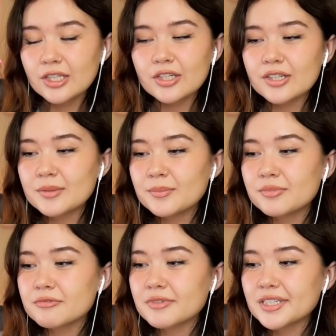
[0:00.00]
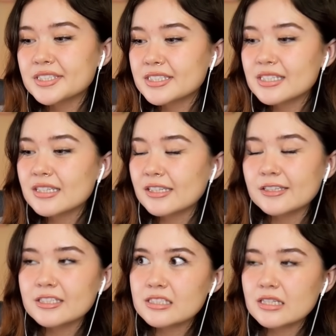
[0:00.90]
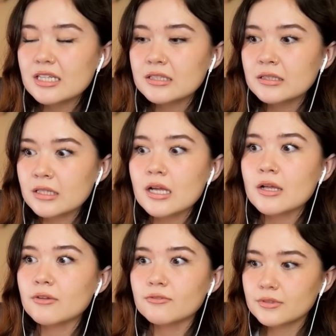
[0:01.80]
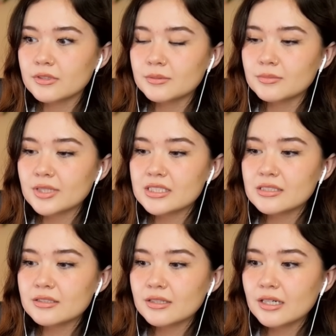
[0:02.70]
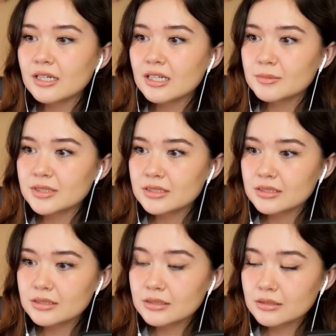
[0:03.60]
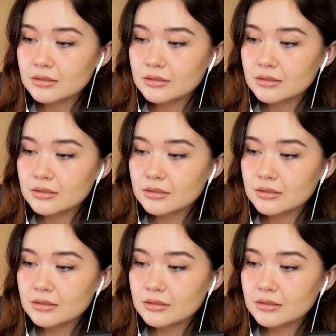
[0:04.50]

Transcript: They're embracing the things that they love. They're embracing their hobbies.